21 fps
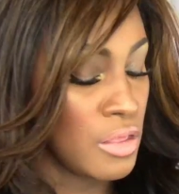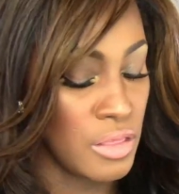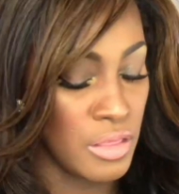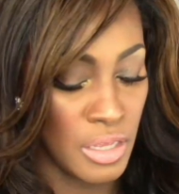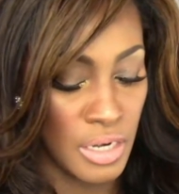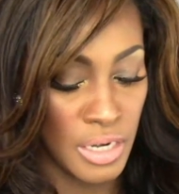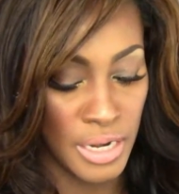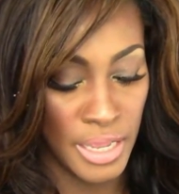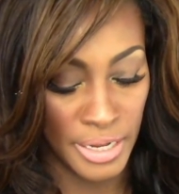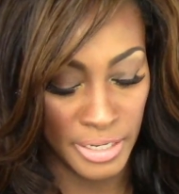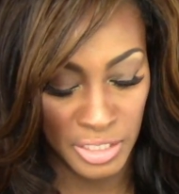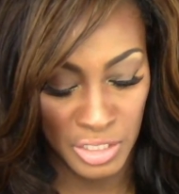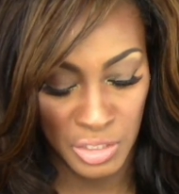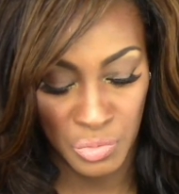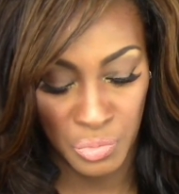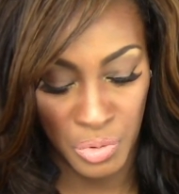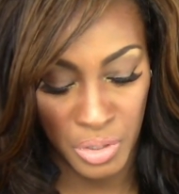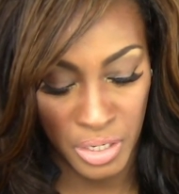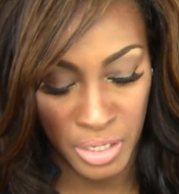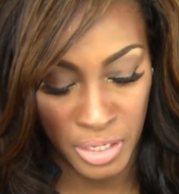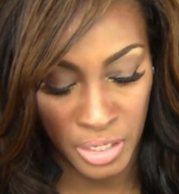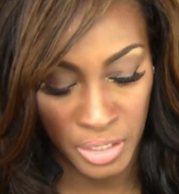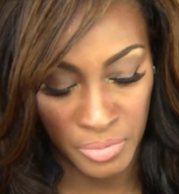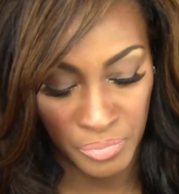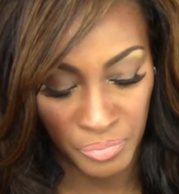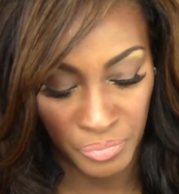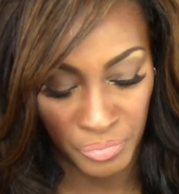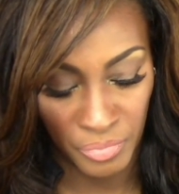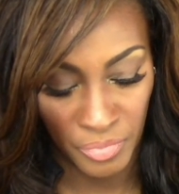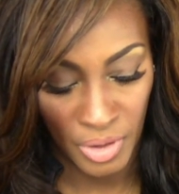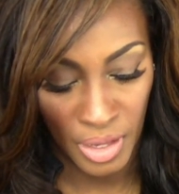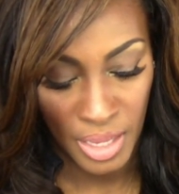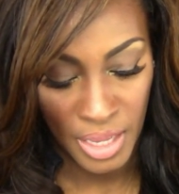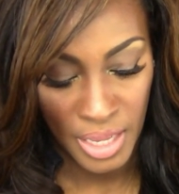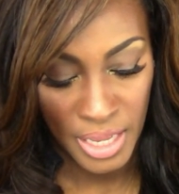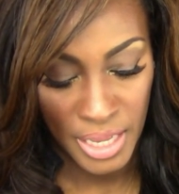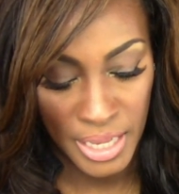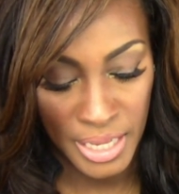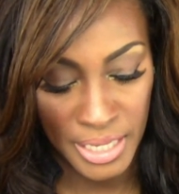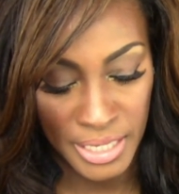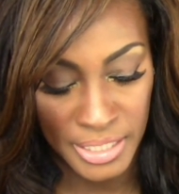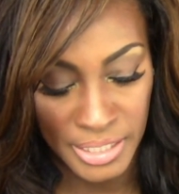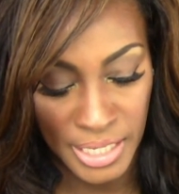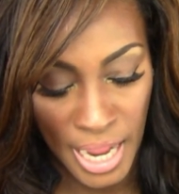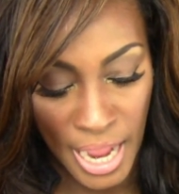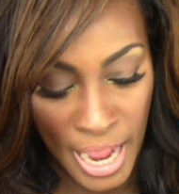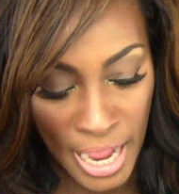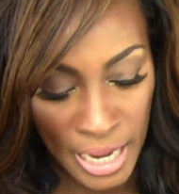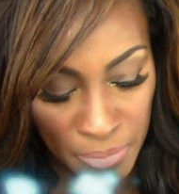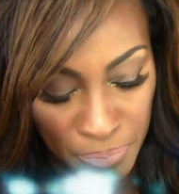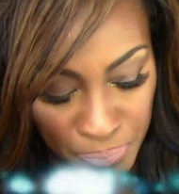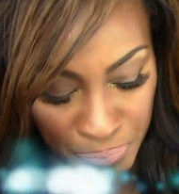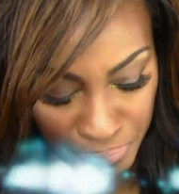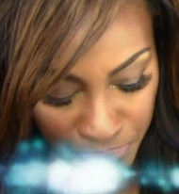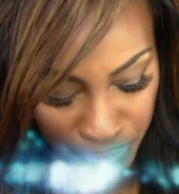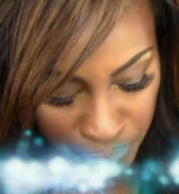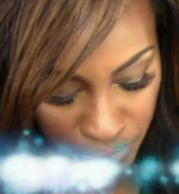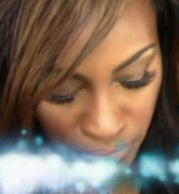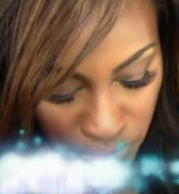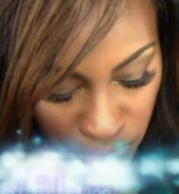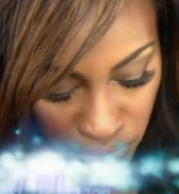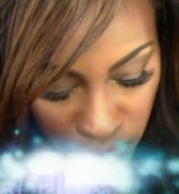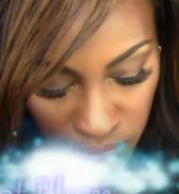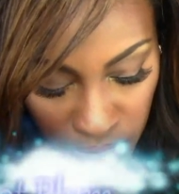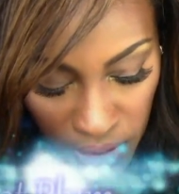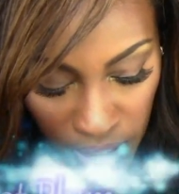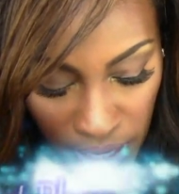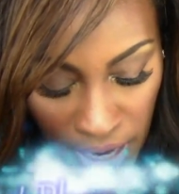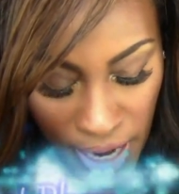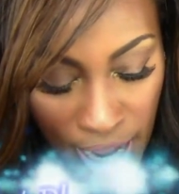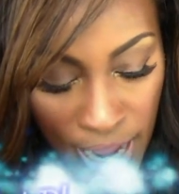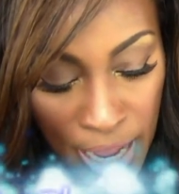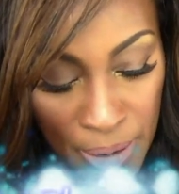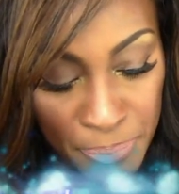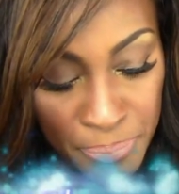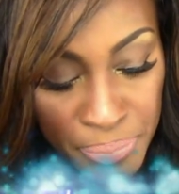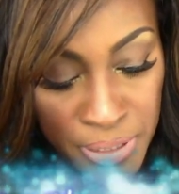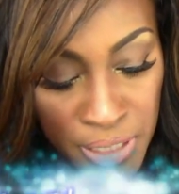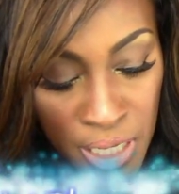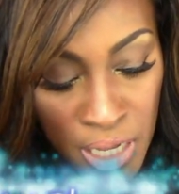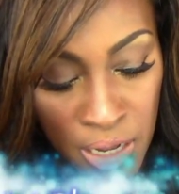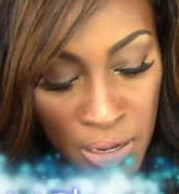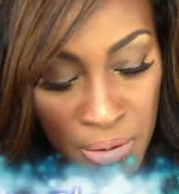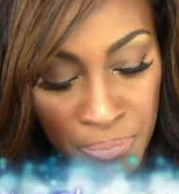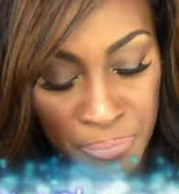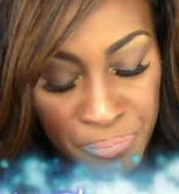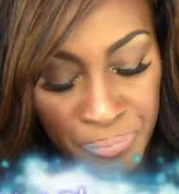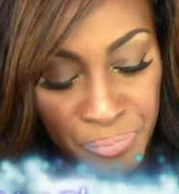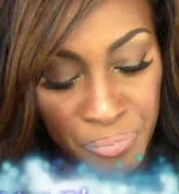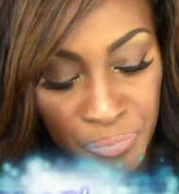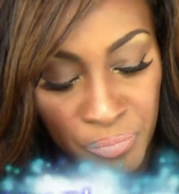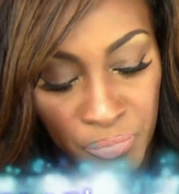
The next one is Hot Plum.